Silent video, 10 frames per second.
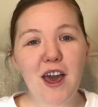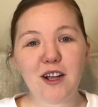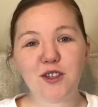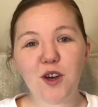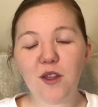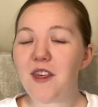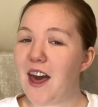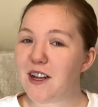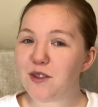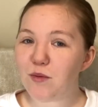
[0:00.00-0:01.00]
And so
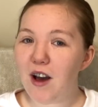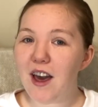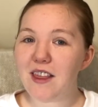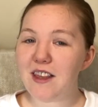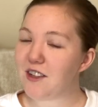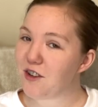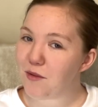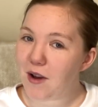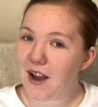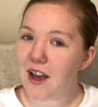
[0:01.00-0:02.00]
that is why these are
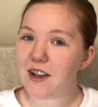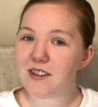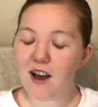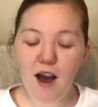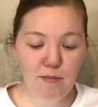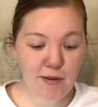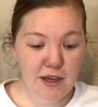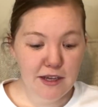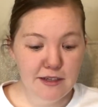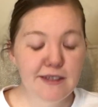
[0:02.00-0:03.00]
my top
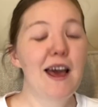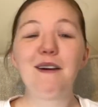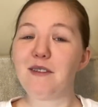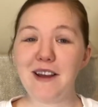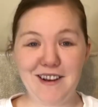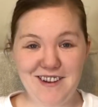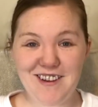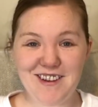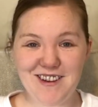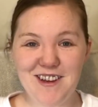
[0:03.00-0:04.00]
7
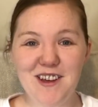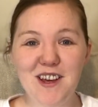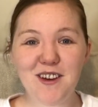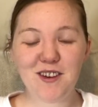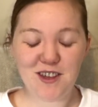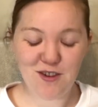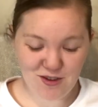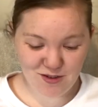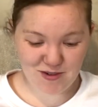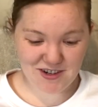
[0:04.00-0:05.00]

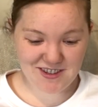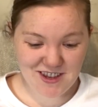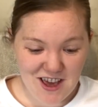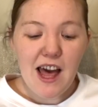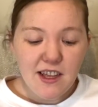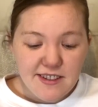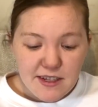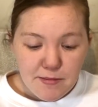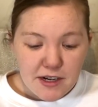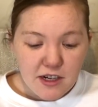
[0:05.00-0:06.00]
YouTubers.
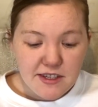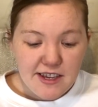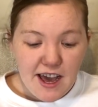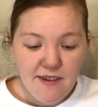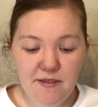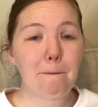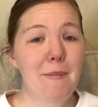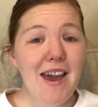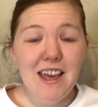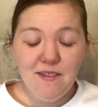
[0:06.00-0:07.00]
Allison Bickerstaff,
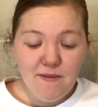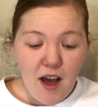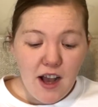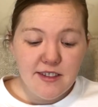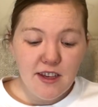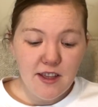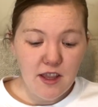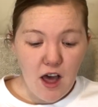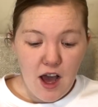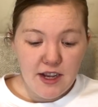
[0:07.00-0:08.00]
Megan Fox
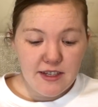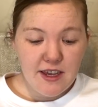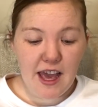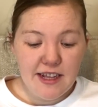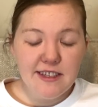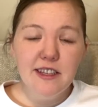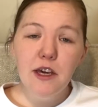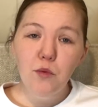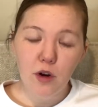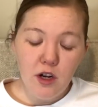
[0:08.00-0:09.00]
Unlocked,
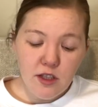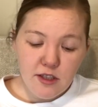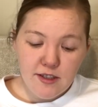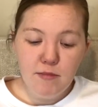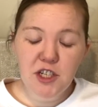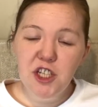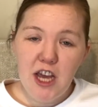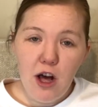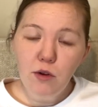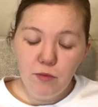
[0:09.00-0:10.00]
Kensley Wirtz,
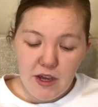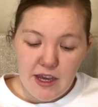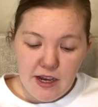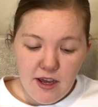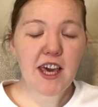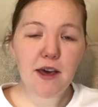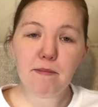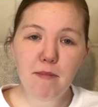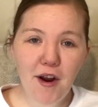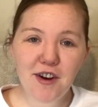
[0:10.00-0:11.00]
Michelle Reed,
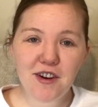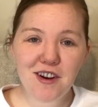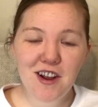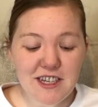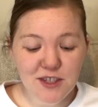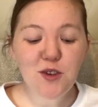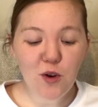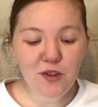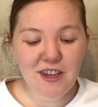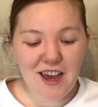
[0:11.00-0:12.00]
Tim Martin, Miss
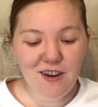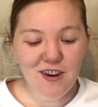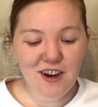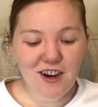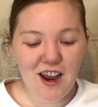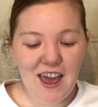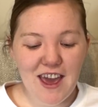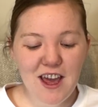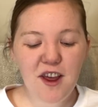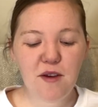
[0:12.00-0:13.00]
Golden Hour,
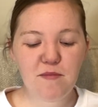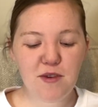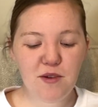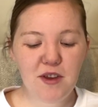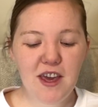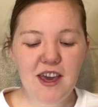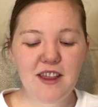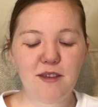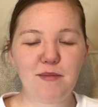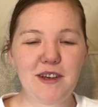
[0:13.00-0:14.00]
and Beauty
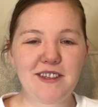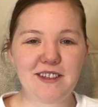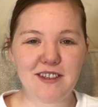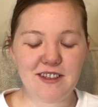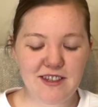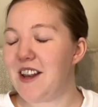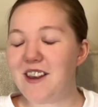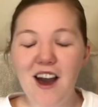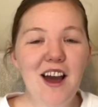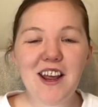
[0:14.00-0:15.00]
and the Beastons.
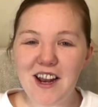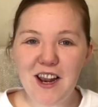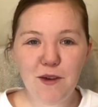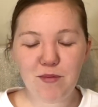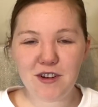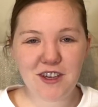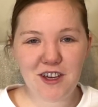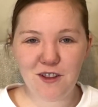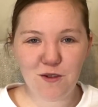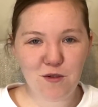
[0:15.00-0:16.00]
Not in any
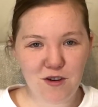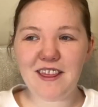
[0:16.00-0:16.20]
particular order.